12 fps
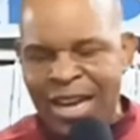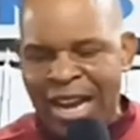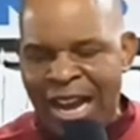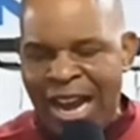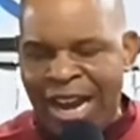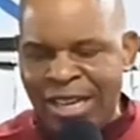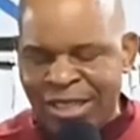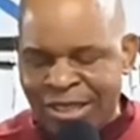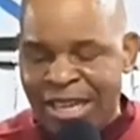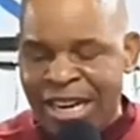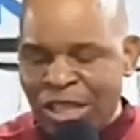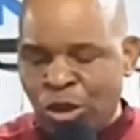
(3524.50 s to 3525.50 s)
And
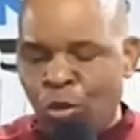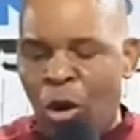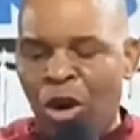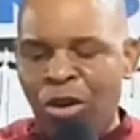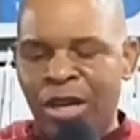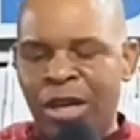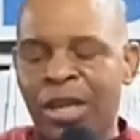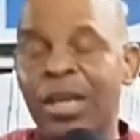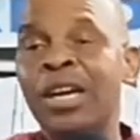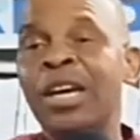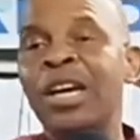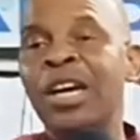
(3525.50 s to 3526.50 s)
the next one,
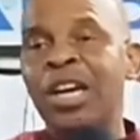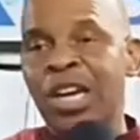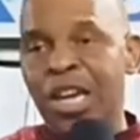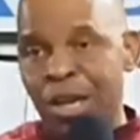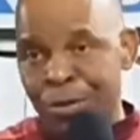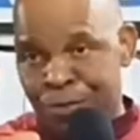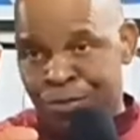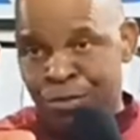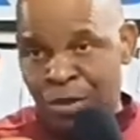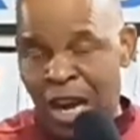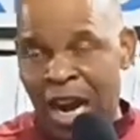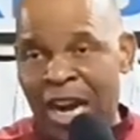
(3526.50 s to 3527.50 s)
if
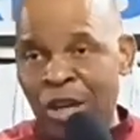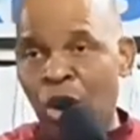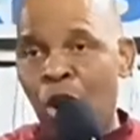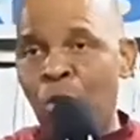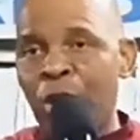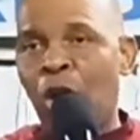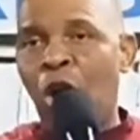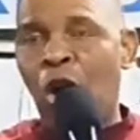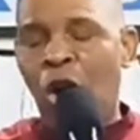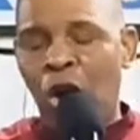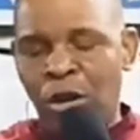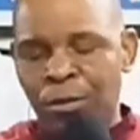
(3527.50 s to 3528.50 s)
I know we
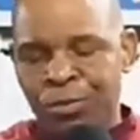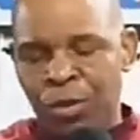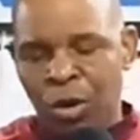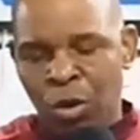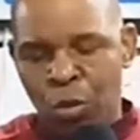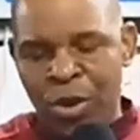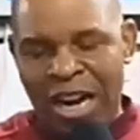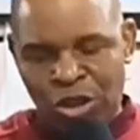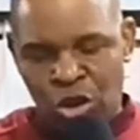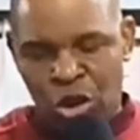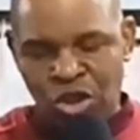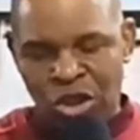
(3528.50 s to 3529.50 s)
all we are
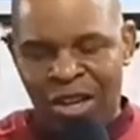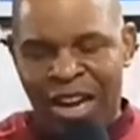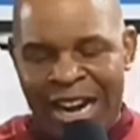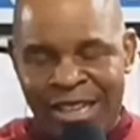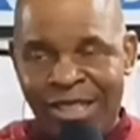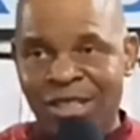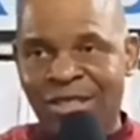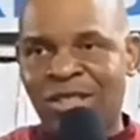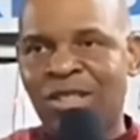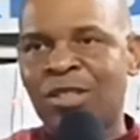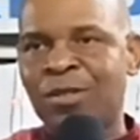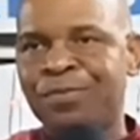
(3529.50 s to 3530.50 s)
touch
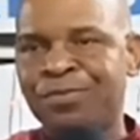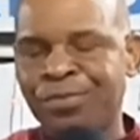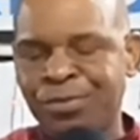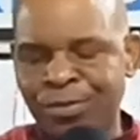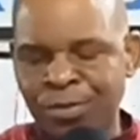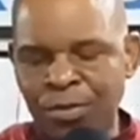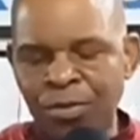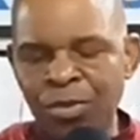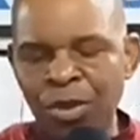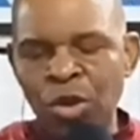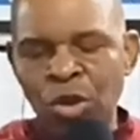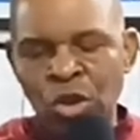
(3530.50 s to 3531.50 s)
lighters,
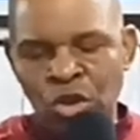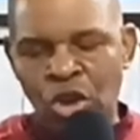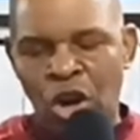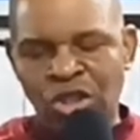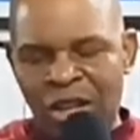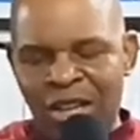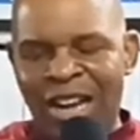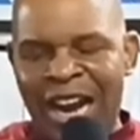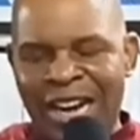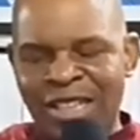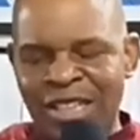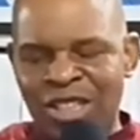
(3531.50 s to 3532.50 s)
touch
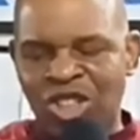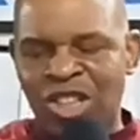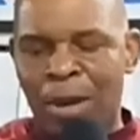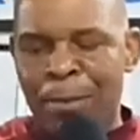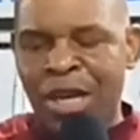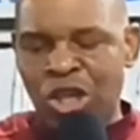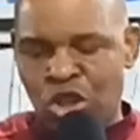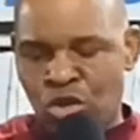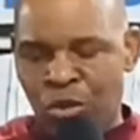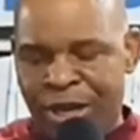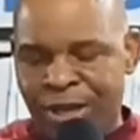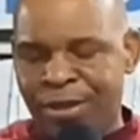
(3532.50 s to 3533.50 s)
light international
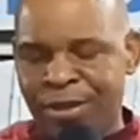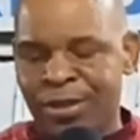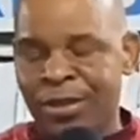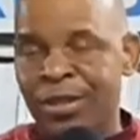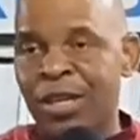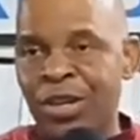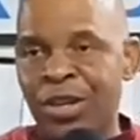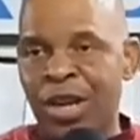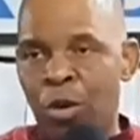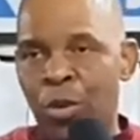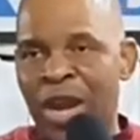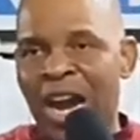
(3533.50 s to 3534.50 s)
ministry.
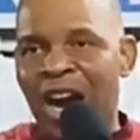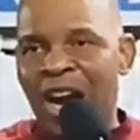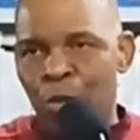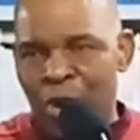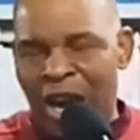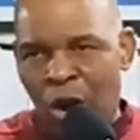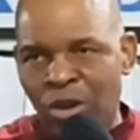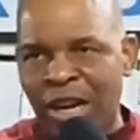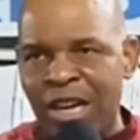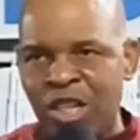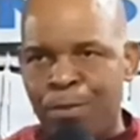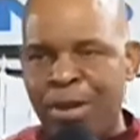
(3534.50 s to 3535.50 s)
We are we are under
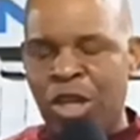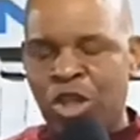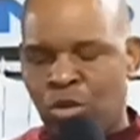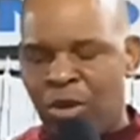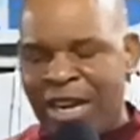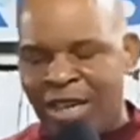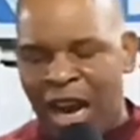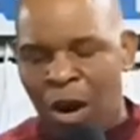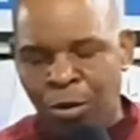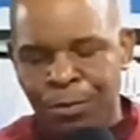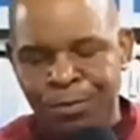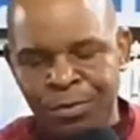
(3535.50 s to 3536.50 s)
this ministry right
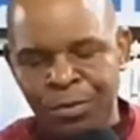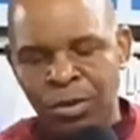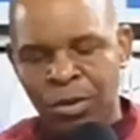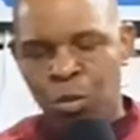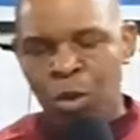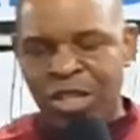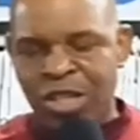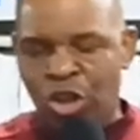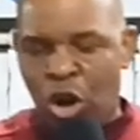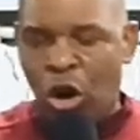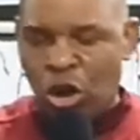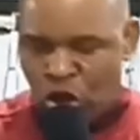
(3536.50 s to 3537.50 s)
now, which is
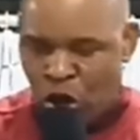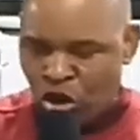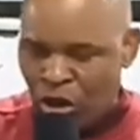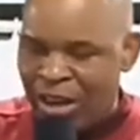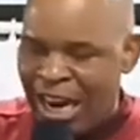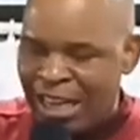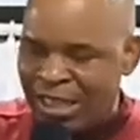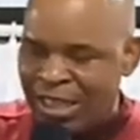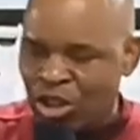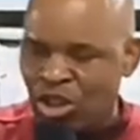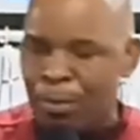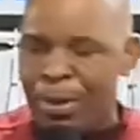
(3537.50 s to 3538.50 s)
called Touchlight
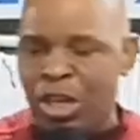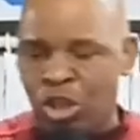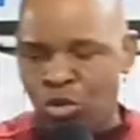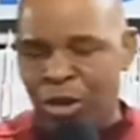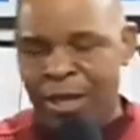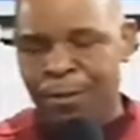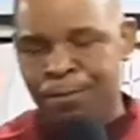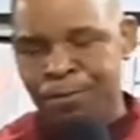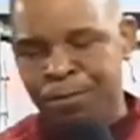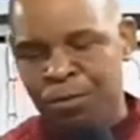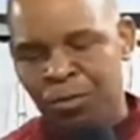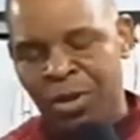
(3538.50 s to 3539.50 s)
International Ministry.
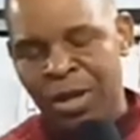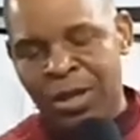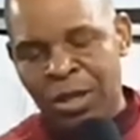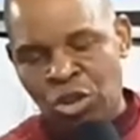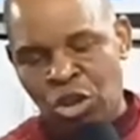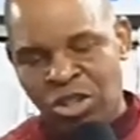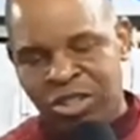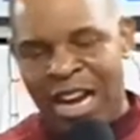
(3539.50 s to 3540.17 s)
Touchlight